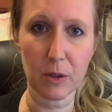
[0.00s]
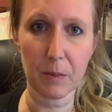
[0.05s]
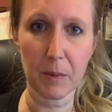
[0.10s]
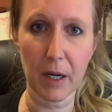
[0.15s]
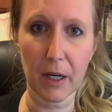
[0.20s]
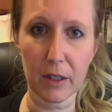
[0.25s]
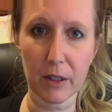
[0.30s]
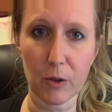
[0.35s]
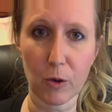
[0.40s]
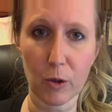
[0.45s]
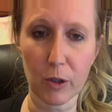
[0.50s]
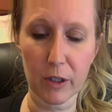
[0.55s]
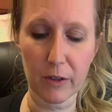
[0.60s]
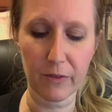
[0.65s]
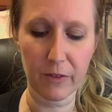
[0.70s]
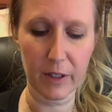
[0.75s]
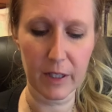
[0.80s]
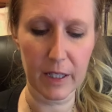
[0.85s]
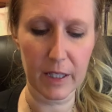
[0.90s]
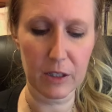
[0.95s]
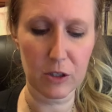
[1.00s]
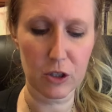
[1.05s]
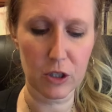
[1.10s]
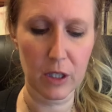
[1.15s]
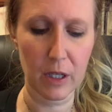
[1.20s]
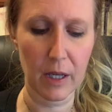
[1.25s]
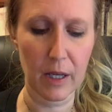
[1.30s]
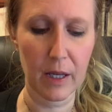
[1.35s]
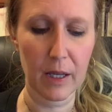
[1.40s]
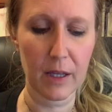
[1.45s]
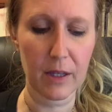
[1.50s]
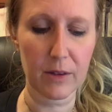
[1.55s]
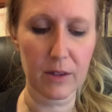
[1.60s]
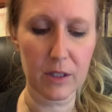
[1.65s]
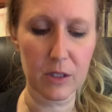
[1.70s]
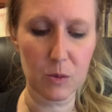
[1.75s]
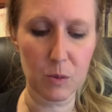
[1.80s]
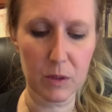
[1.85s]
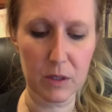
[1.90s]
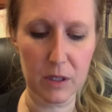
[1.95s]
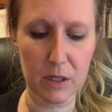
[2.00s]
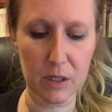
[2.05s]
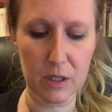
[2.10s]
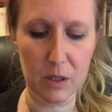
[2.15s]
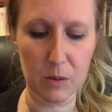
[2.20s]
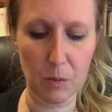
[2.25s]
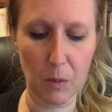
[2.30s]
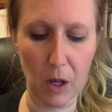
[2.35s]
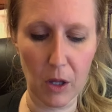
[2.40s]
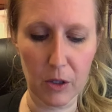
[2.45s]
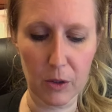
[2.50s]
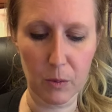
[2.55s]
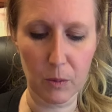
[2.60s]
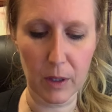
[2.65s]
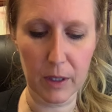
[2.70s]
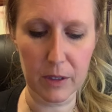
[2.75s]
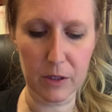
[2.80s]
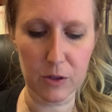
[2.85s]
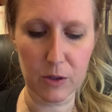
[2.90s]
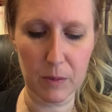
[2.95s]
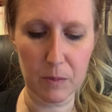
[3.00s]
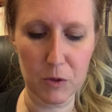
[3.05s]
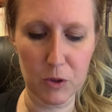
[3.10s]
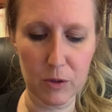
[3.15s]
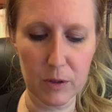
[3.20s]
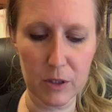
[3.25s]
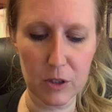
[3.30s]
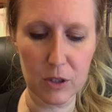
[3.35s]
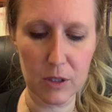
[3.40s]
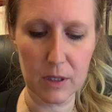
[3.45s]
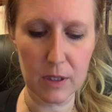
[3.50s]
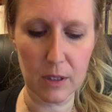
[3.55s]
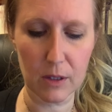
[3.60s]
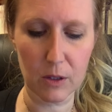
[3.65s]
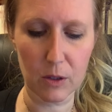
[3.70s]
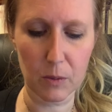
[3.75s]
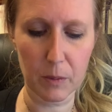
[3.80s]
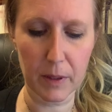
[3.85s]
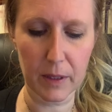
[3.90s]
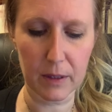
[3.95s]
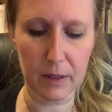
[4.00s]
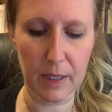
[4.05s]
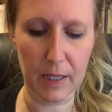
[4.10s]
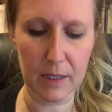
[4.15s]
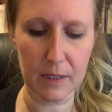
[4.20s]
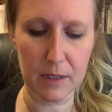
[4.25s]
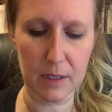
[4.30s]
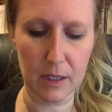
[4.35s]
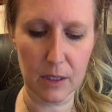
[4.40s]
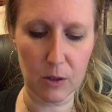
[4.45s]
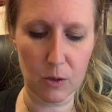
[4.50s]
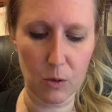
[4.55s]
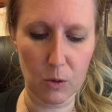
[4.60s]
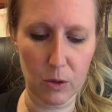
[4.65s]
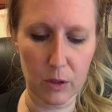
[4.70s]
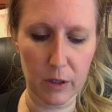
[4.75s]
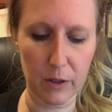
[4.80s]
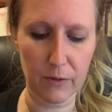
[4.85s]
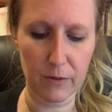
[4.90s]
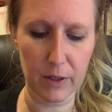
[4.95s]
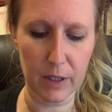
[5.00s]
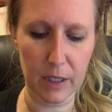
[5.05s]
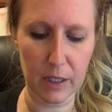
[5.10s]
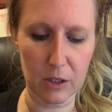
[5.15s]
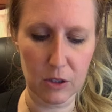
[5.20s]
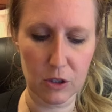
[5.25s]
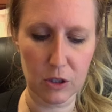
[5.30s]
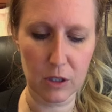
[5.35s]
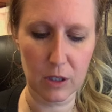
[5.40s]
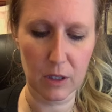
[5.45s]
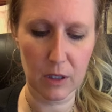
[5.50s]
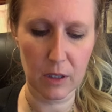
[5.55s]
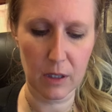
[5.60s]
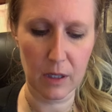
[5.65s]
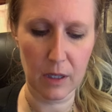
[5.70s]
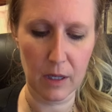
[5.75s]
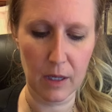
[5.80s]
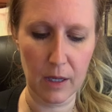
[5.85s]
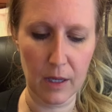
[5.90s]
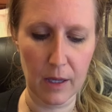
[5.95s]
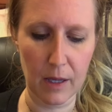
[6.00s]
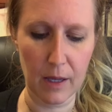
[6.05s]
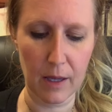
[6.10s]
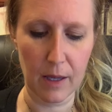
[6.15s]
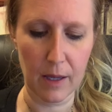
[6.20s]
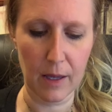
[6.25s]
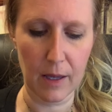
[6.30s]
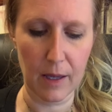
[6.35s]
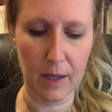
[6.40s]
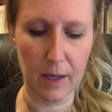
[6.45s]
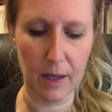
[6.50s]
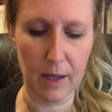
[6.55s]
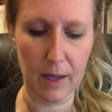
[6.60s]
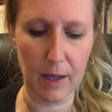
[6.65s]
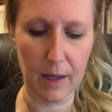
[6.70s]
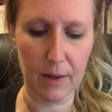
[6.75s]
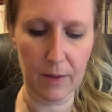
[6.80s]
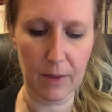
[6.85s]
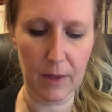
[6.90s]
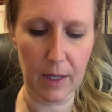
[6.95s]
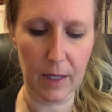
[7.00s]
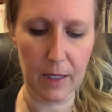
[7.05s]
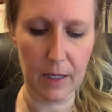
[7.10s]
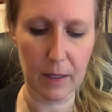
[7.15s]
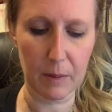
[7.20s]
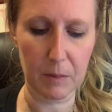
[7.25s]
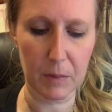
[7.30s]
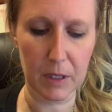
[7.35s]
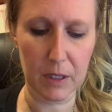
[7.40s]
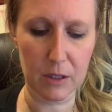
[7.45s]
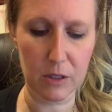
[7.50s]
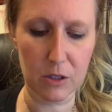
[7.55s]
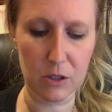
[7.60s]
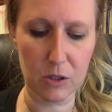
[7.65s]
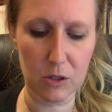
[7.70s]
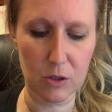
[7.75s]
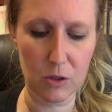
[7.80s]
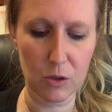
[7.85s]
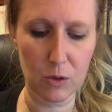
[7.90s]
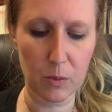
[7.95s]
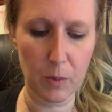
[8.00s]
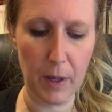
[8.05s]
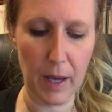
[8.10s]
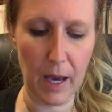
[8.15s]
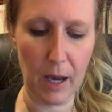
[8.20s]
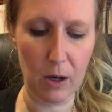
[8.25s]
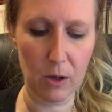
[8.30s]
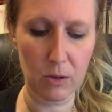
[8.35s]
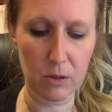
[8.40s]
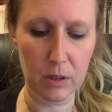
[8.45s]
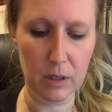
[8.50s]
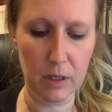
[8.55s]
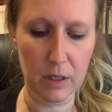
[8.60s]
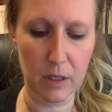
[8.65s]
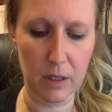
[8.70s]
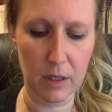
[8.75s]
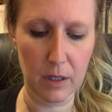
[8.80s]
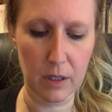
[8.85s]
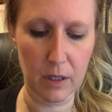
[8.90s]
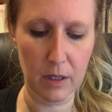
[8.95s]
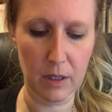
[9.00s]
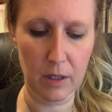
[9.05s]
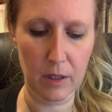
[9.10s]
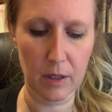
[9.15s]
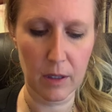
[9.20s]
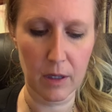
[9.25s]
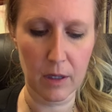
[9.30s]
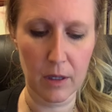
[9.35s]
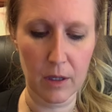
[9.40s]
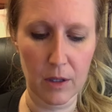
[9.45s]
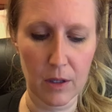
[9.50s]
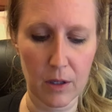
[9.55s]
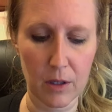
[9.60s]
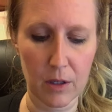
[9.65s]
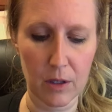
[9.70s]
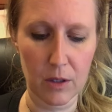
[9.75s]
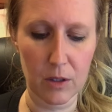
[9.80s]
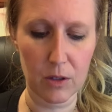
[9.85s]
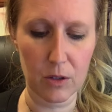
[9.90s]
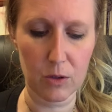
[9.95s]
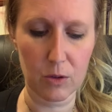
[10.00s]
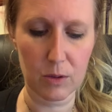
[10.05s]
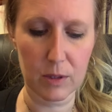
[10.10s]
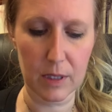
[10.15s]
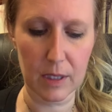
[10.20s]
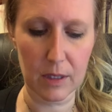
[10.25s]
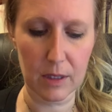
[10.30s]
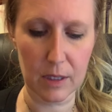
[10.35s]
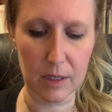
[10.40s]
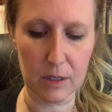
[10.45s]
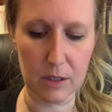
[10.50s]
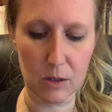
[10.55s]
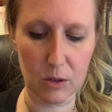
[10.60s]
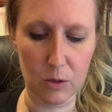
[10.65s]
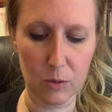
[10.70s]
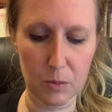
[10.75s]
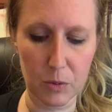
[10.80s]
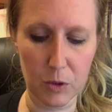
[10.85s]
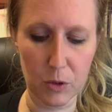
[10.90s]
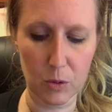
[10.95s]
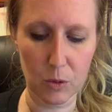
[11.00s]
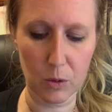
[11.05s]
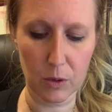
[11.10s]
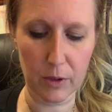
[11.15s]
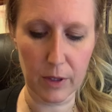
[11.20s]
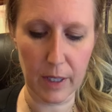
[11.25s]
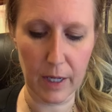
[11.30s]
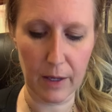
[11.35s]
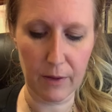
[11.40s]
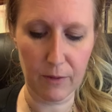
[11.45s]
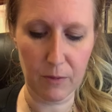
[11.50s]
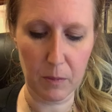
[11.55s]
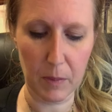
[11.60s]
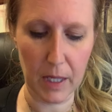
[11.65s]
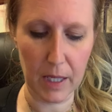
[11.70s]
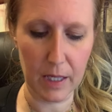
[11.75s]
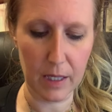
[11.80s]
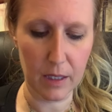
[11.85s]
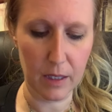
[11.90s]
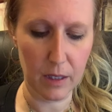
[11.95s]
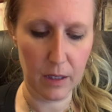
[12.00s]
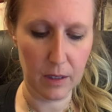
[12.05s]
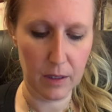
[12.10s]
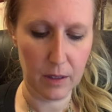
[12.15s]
about 1/4 inch. This one's a smaller one, so I'm doing just a little bit less than 1/4 inch. And then I'm going to scoop out using this loop tool that I've made